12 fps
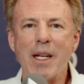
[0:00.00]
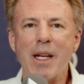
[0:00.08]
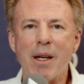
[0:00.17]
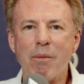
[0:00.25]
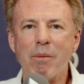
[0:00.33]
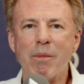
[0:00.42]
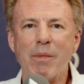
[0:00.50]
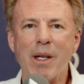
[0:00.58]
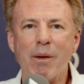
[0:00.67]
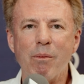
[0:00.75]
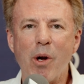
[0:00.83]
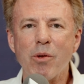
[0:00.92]
him
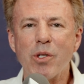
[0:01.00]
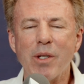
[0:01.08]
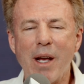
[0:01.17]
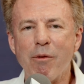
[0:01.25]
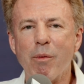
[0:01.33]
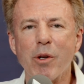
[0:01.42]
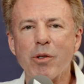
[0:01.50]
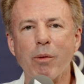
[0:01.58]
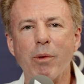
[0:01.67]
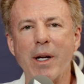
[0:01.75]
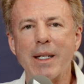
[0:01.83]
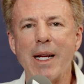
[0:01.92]
have
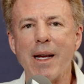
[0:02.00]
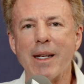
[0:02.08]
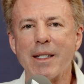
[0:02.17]
emotional breakdown